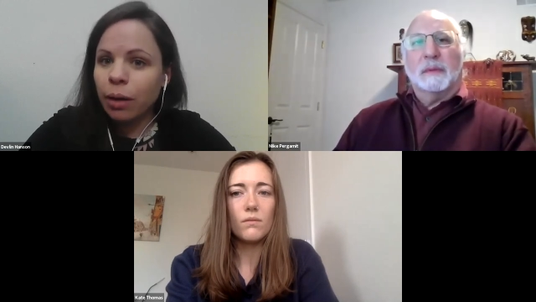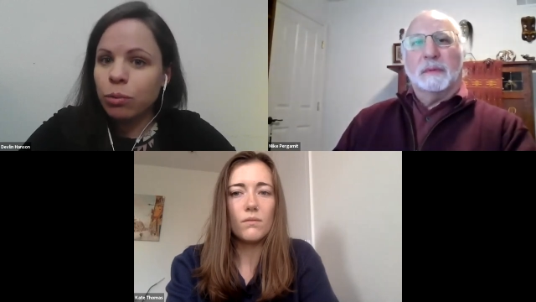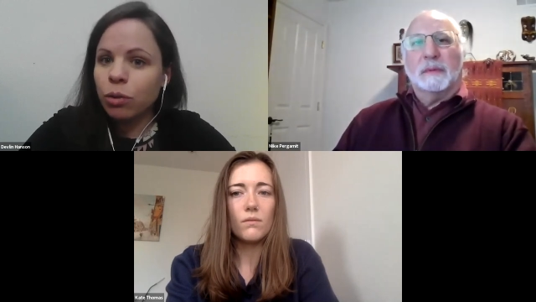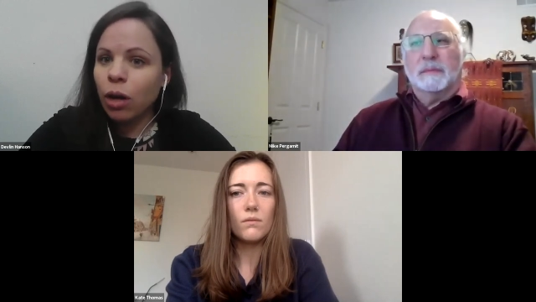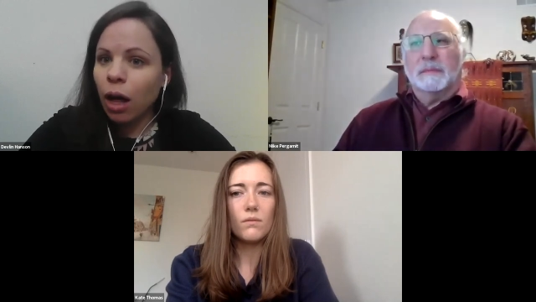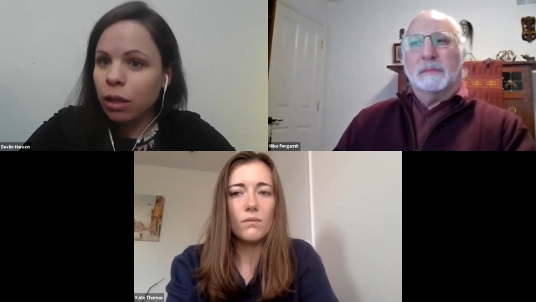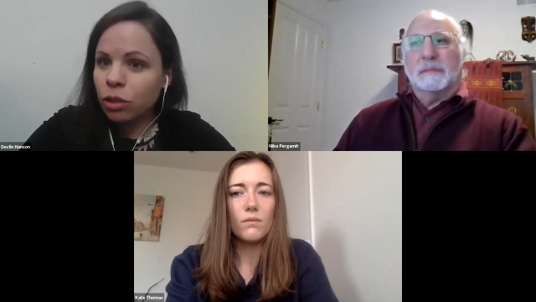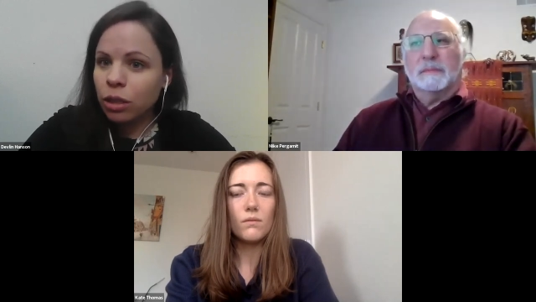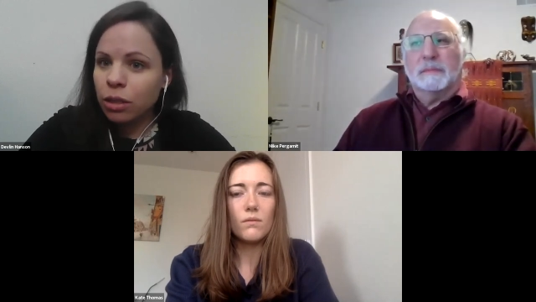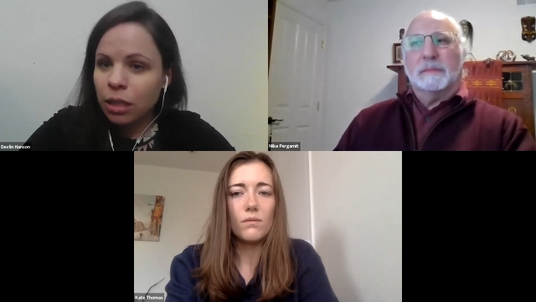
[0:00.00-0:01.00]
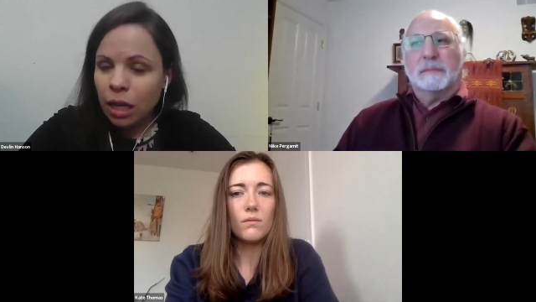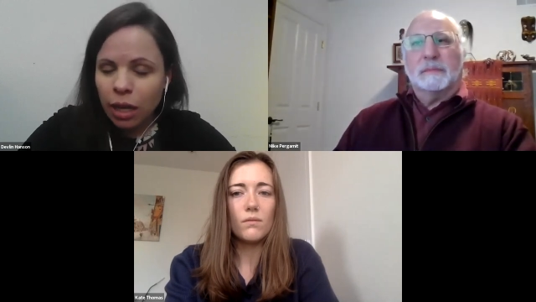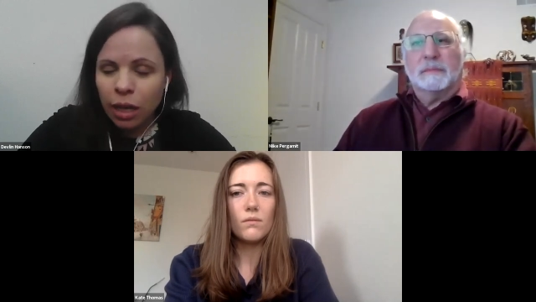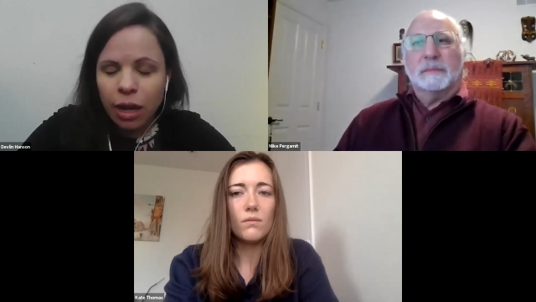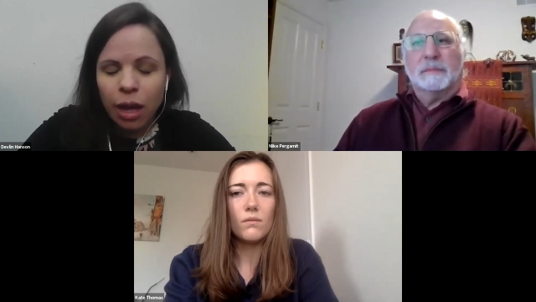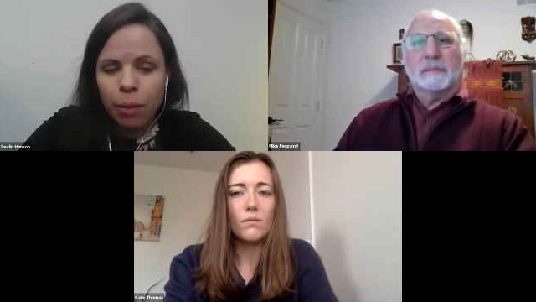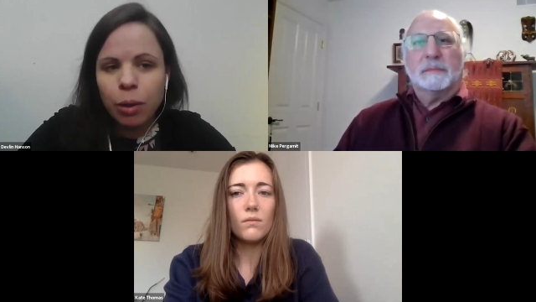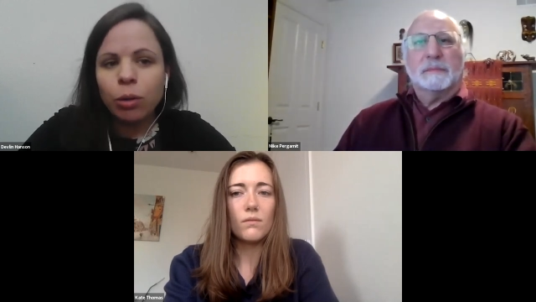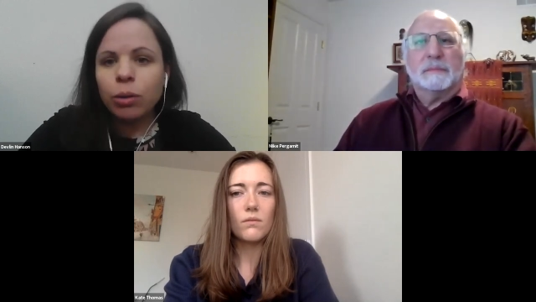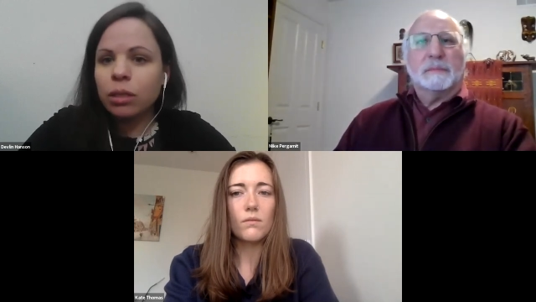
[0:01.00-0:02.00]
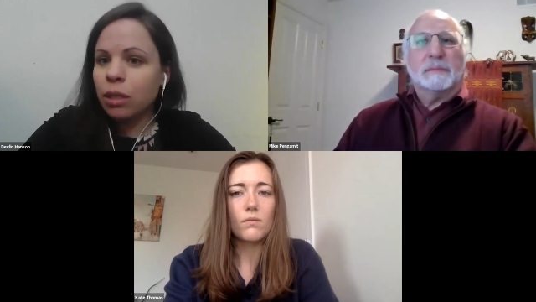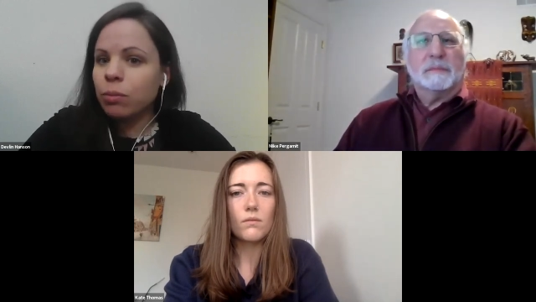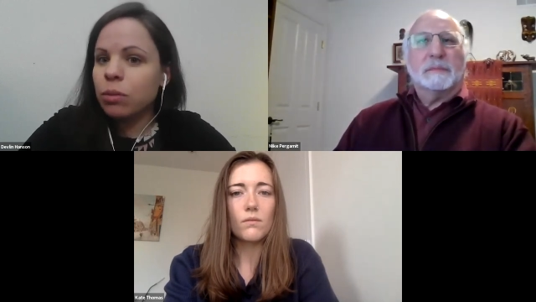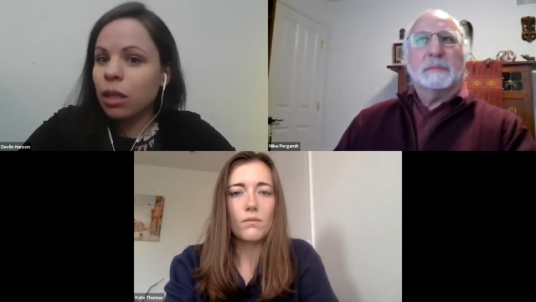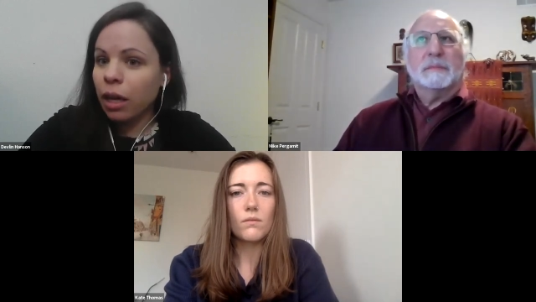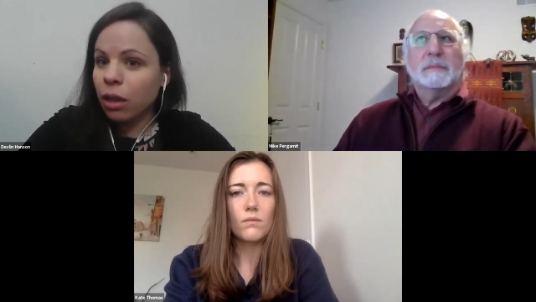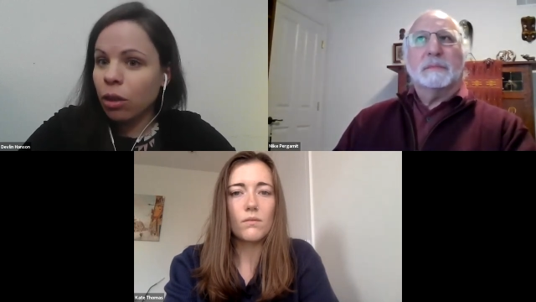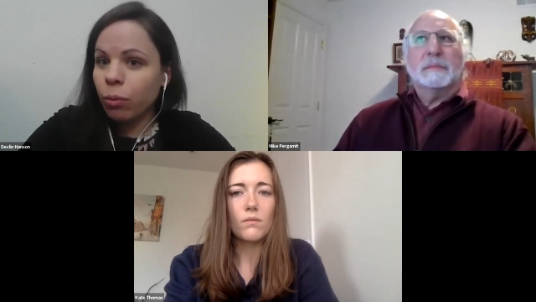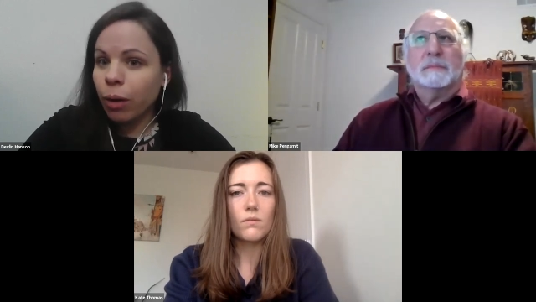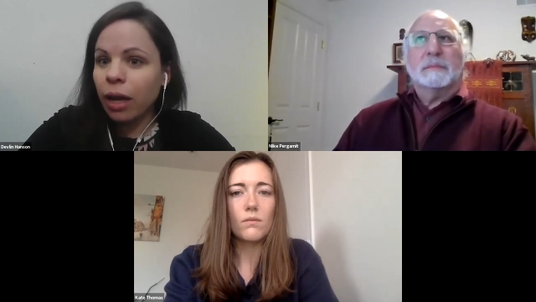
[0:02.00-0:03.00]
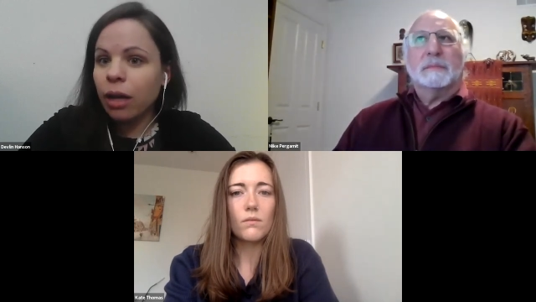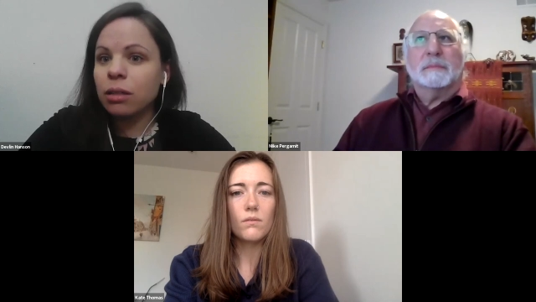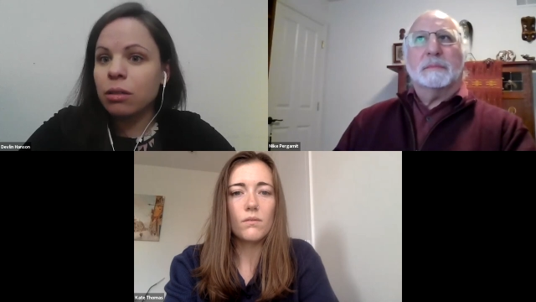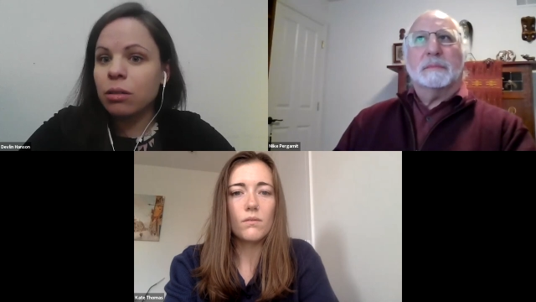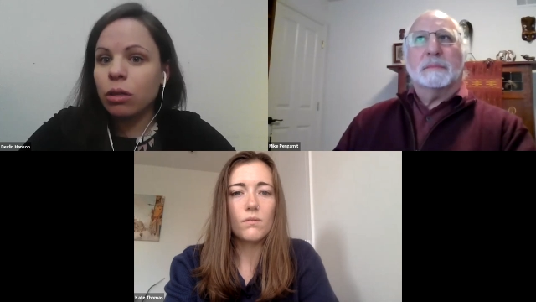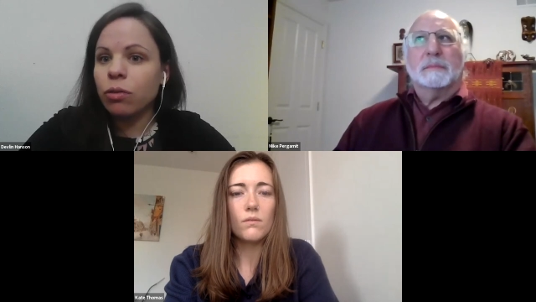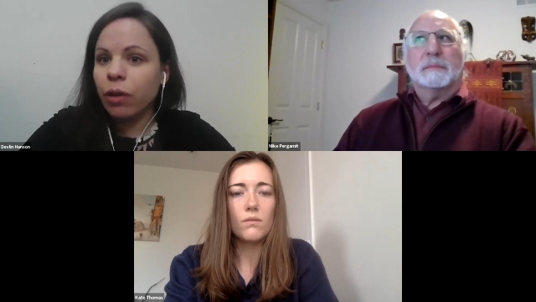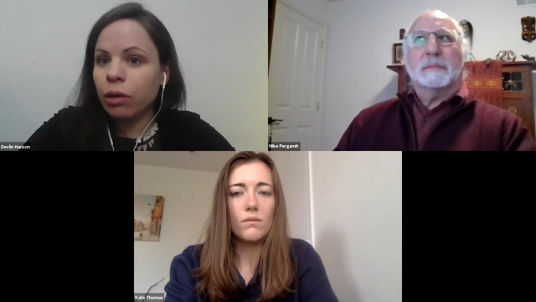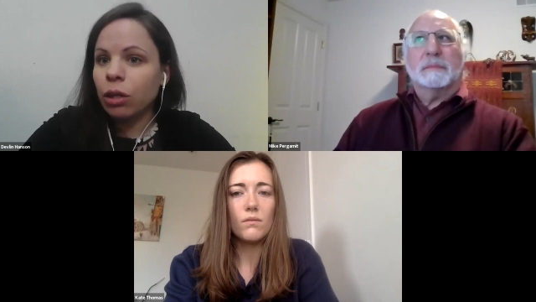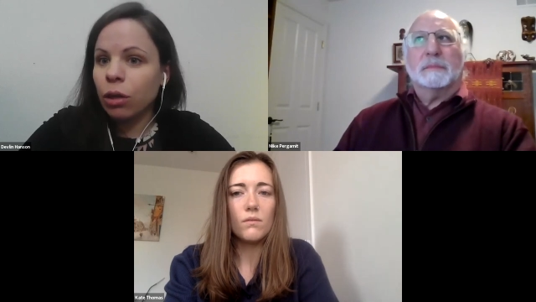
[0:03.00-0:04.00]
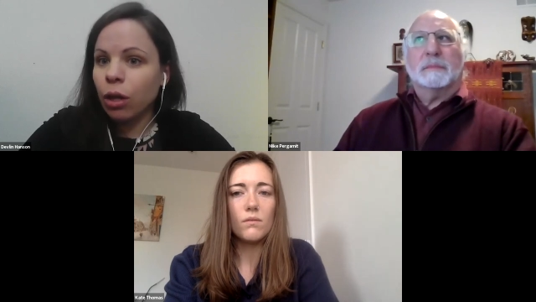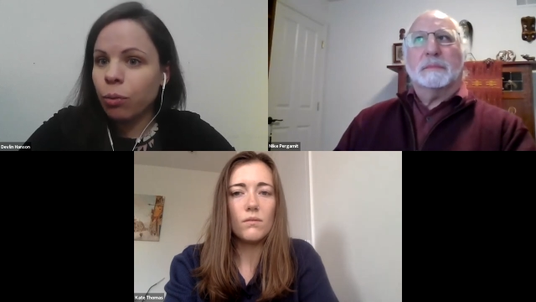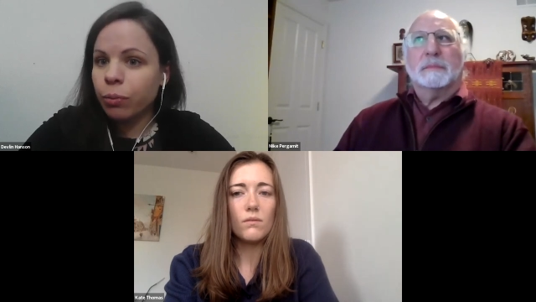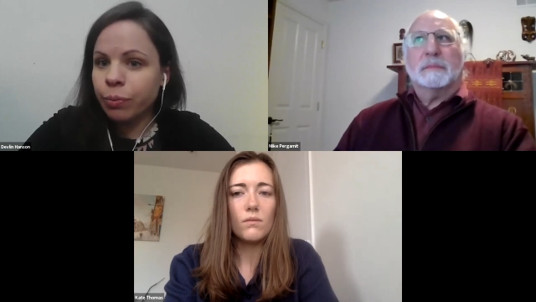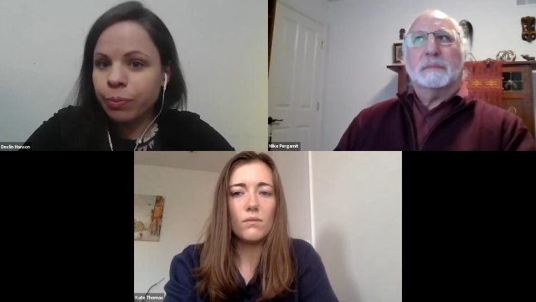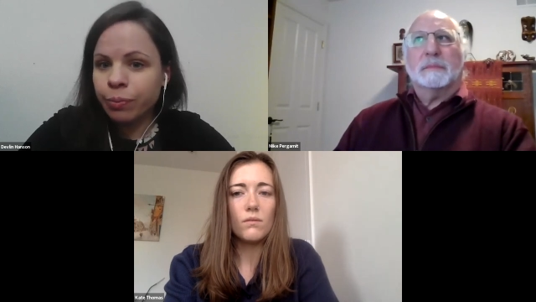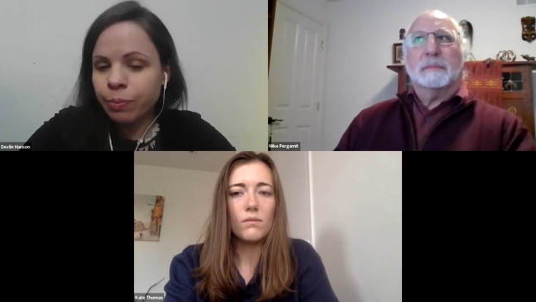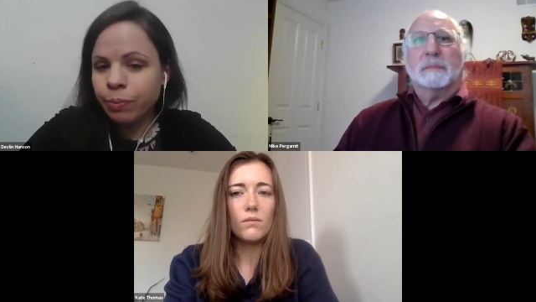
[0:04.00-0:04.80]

Speaker 1: in those types of colleges, um, although it seems like the rate is, is fairly low.